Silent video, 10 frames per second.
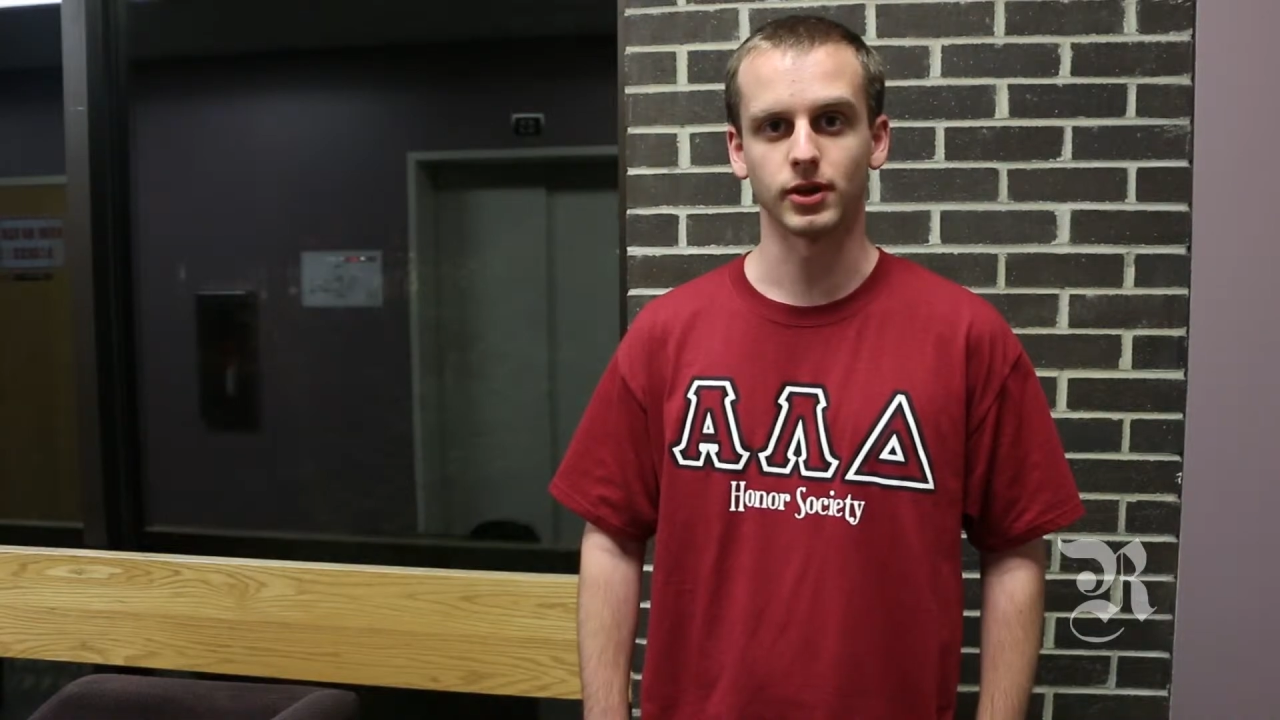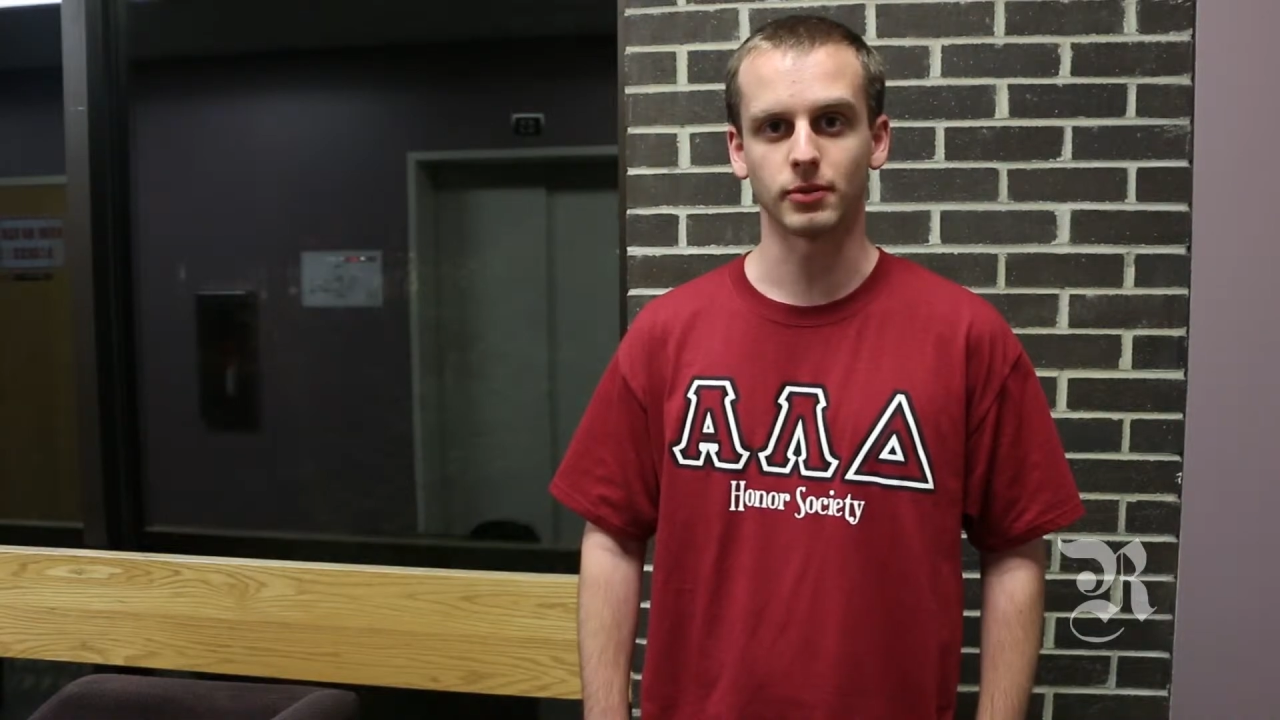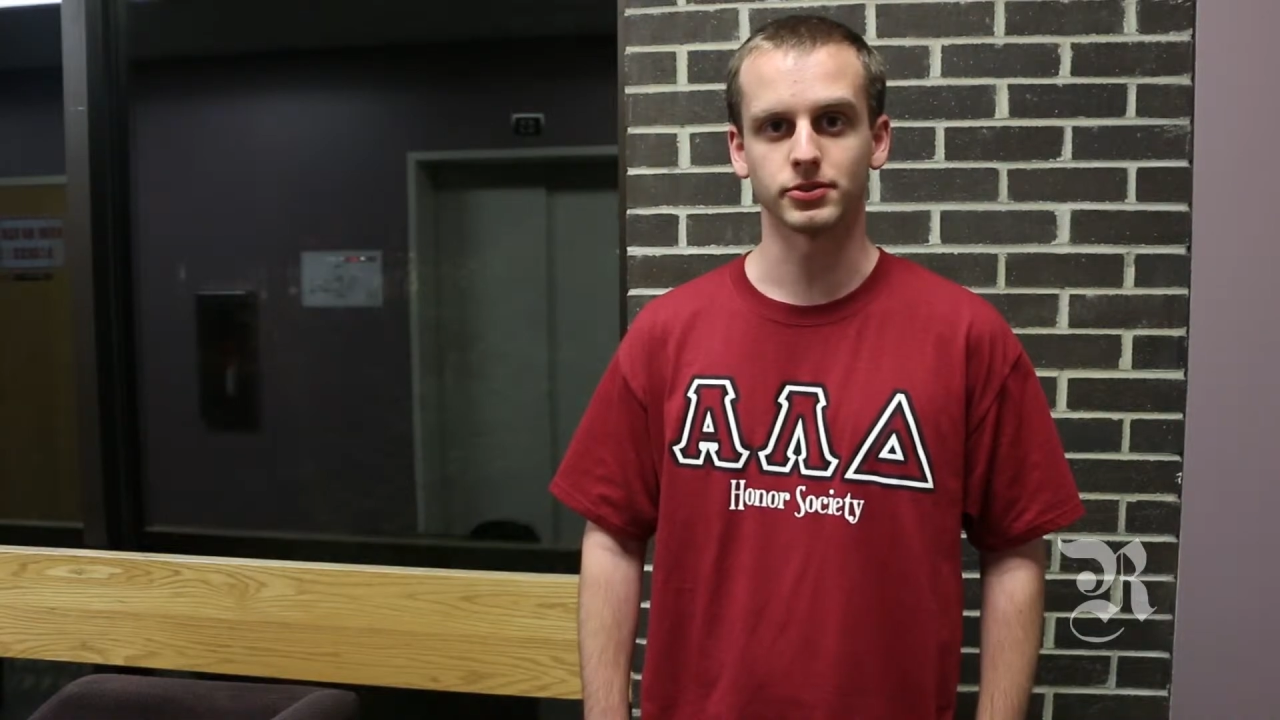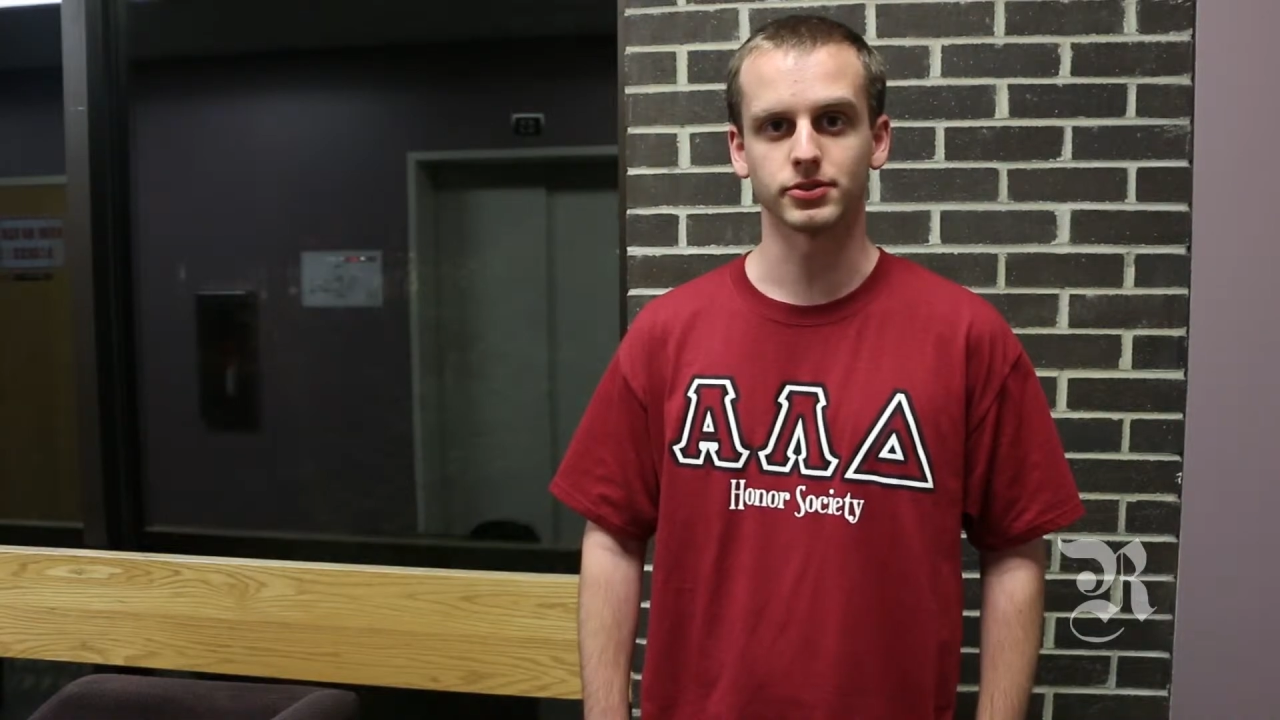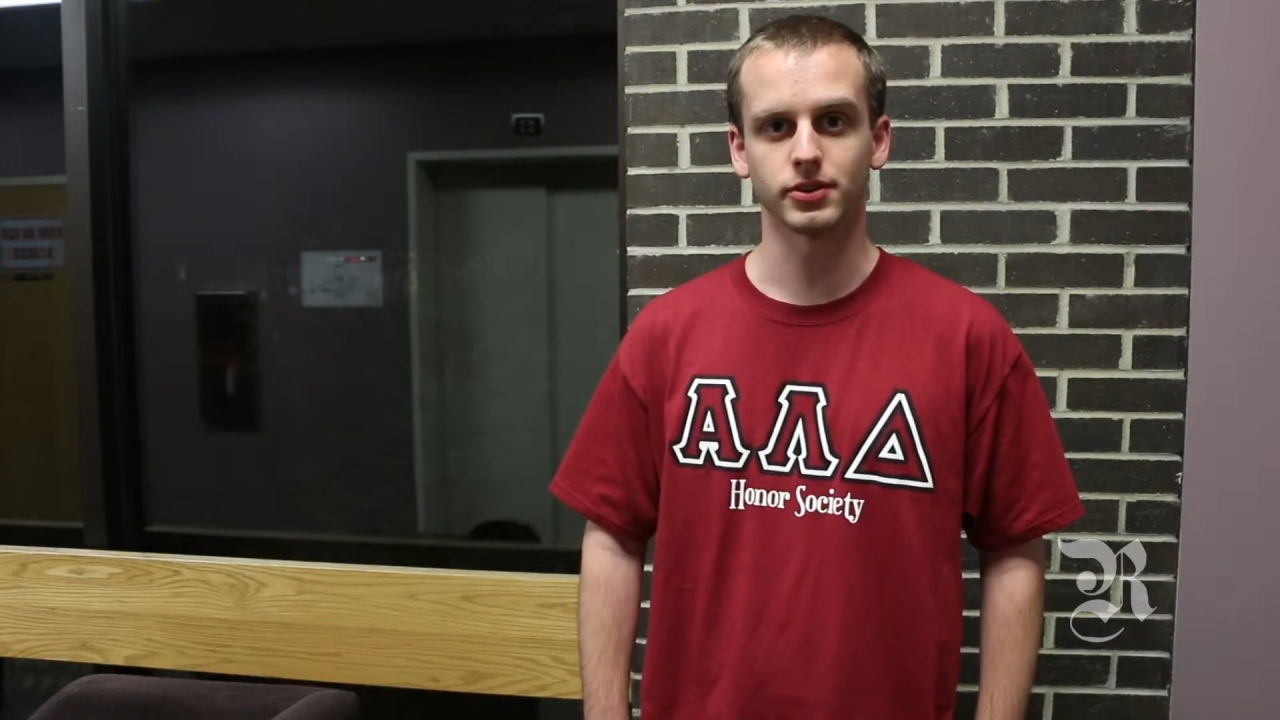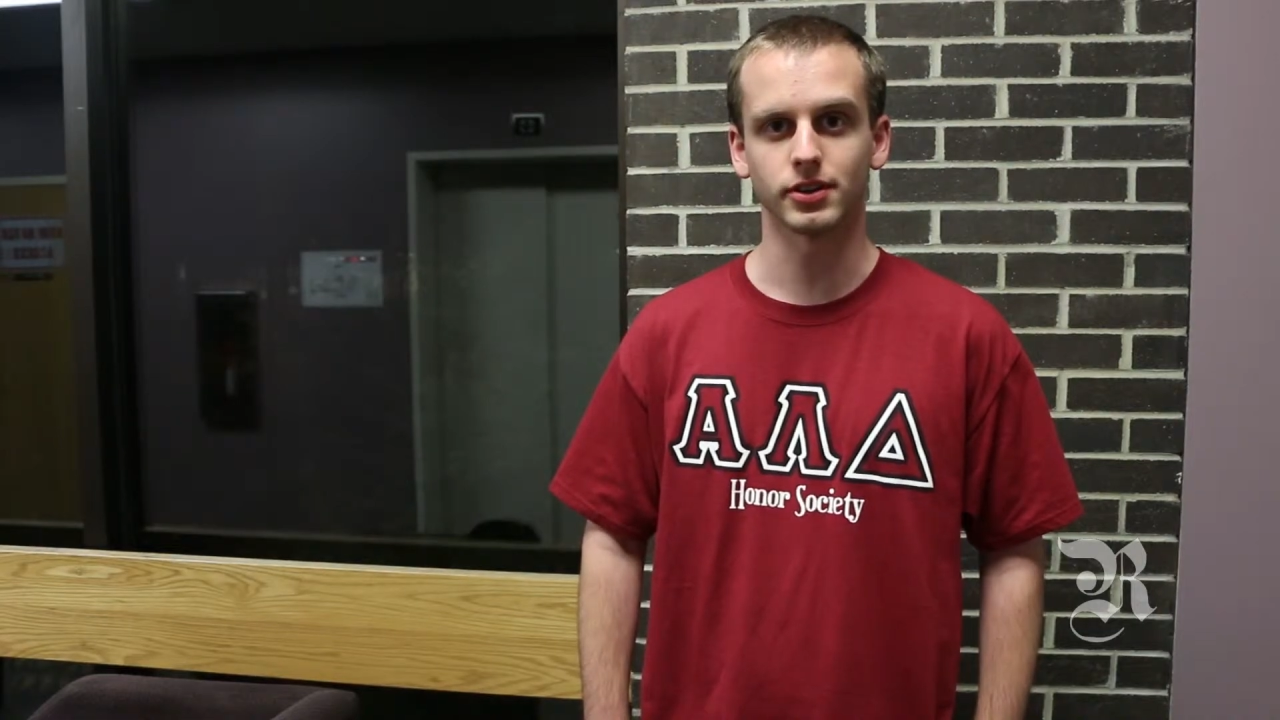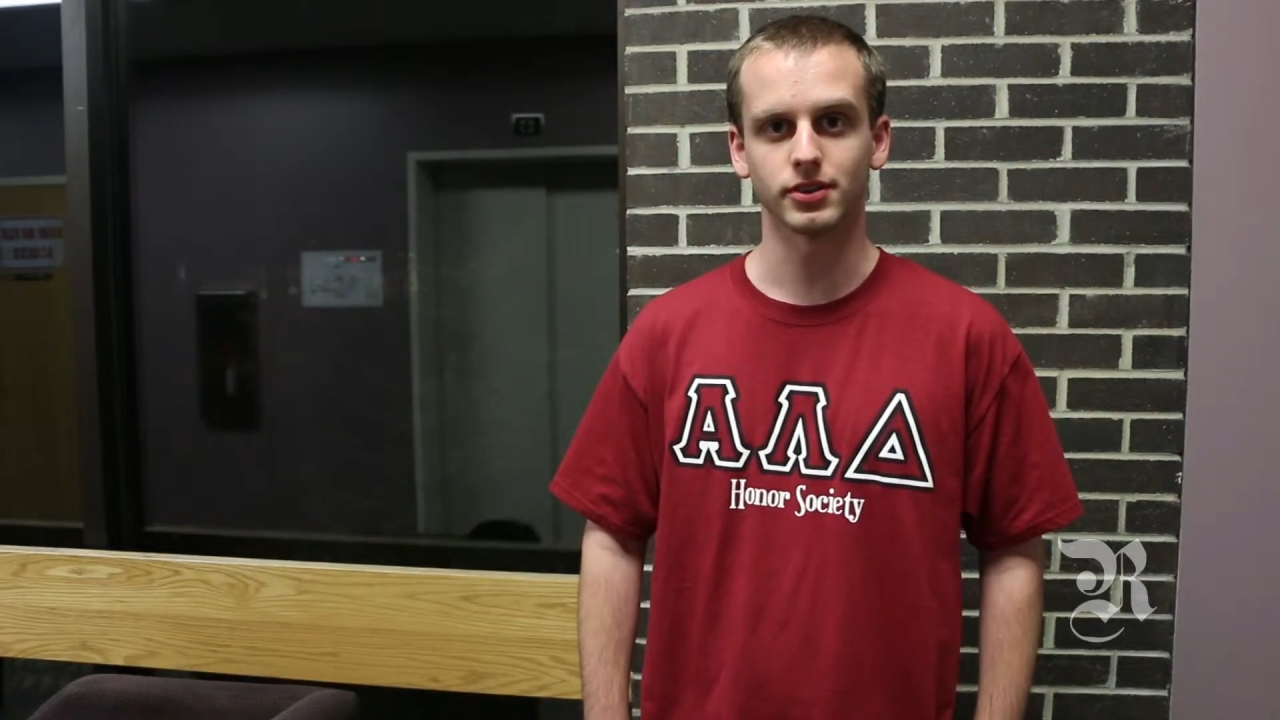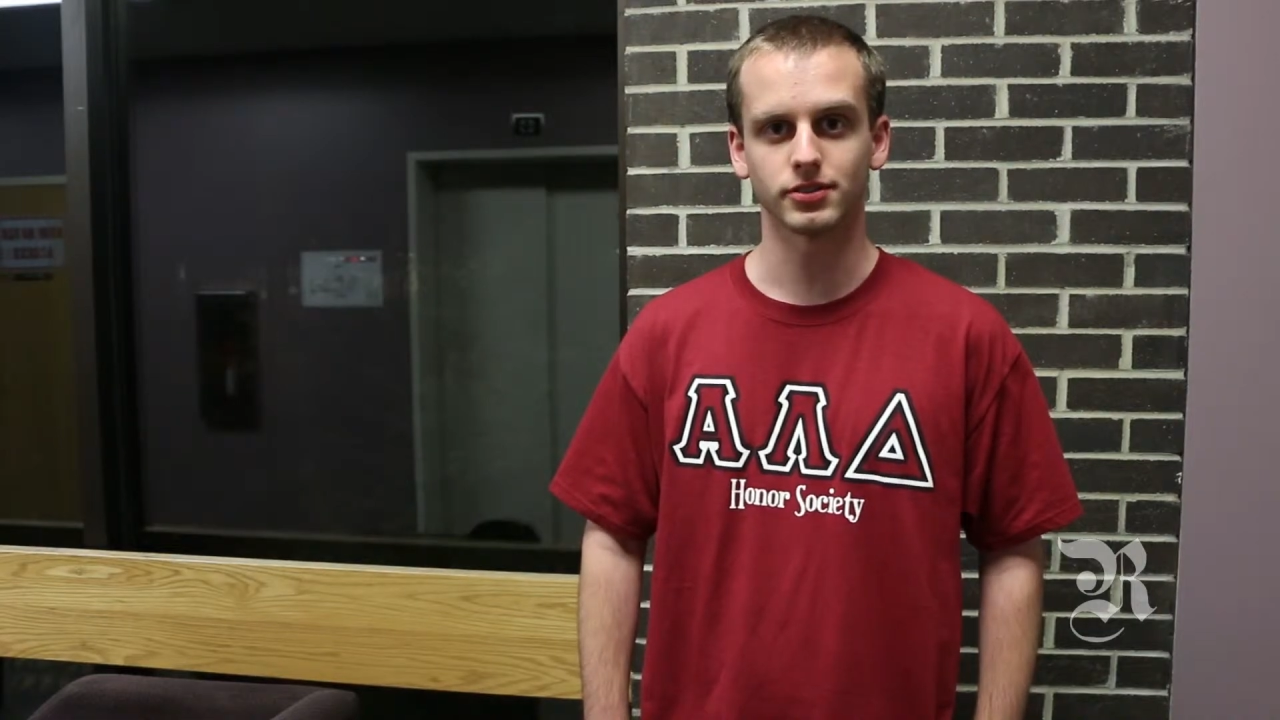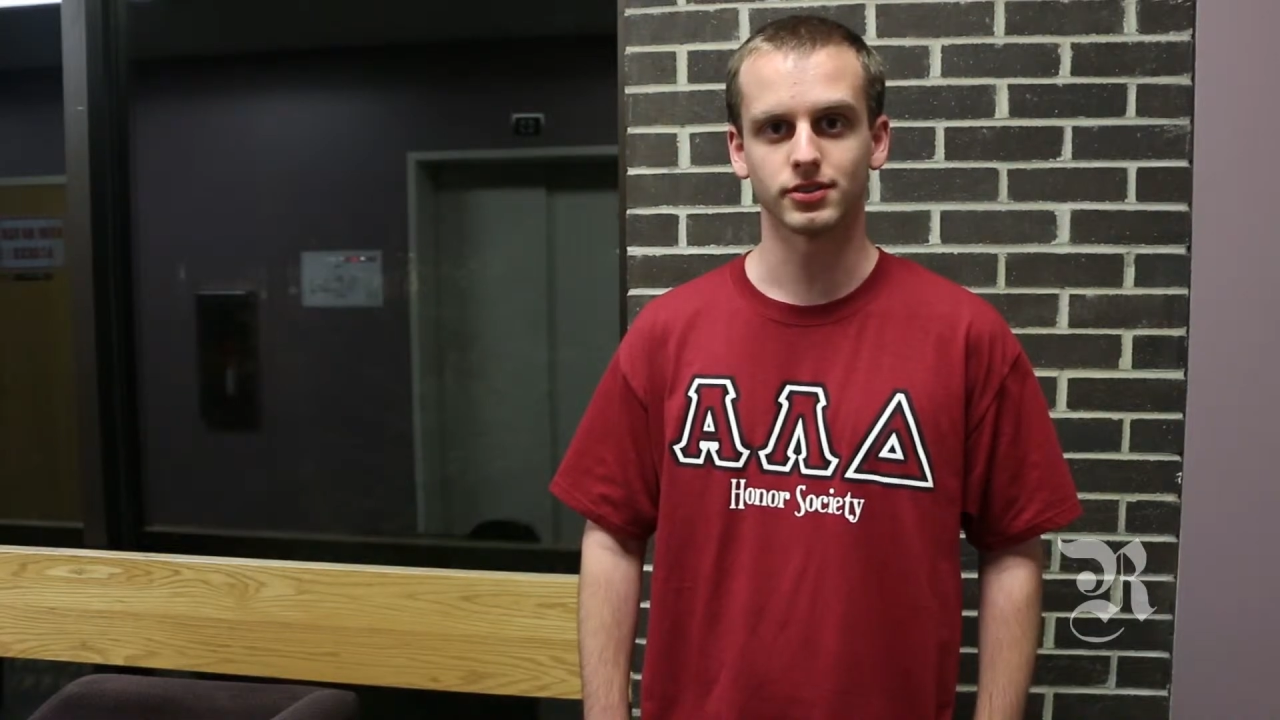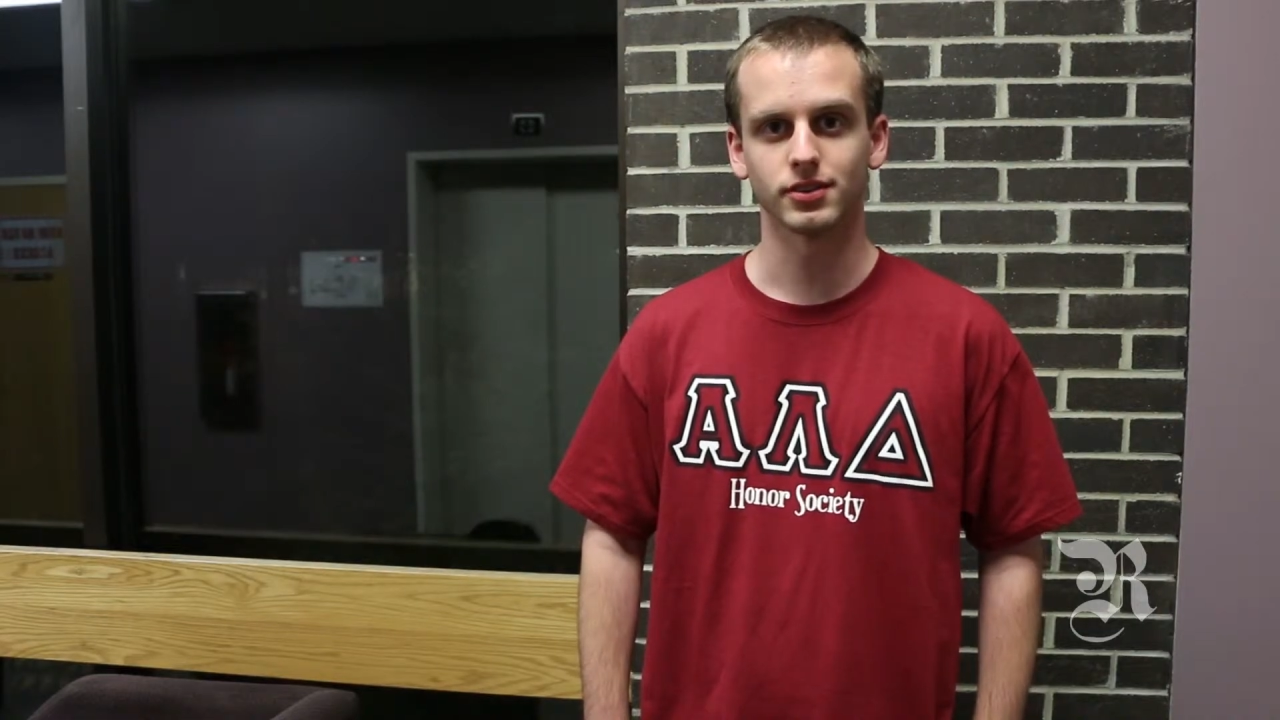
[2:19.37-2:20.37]

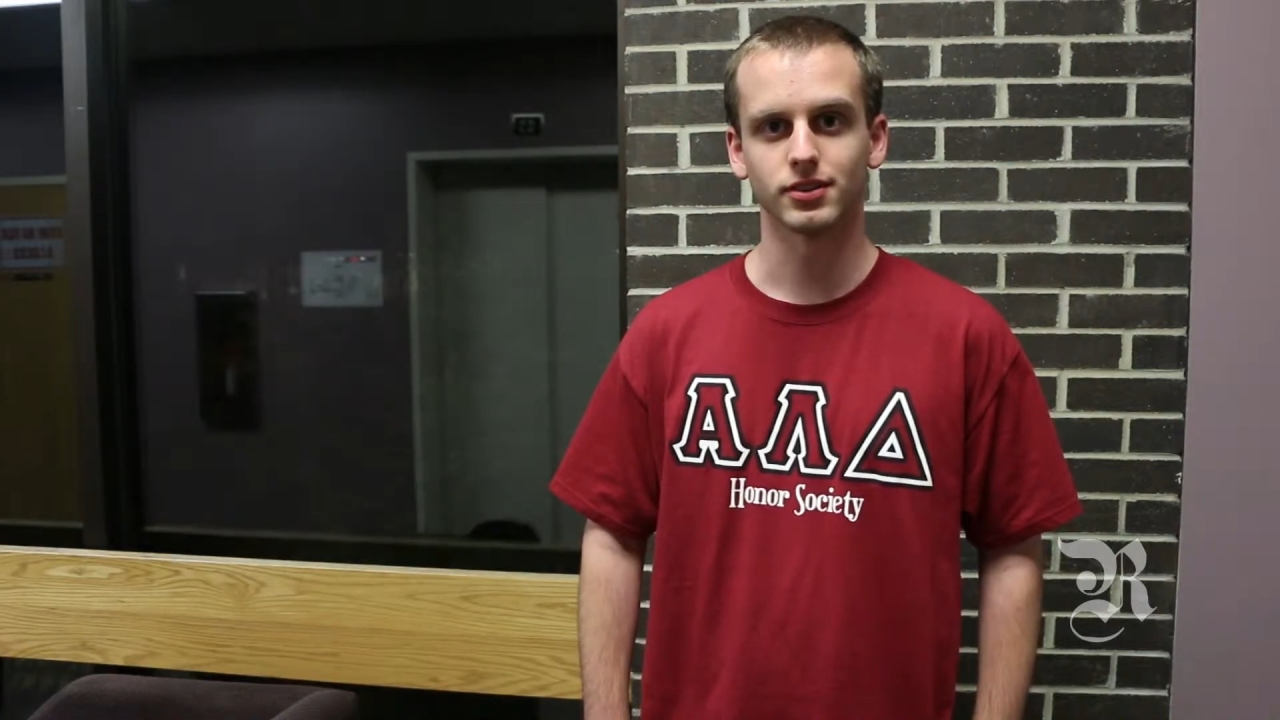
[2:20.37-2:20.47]
opportunities.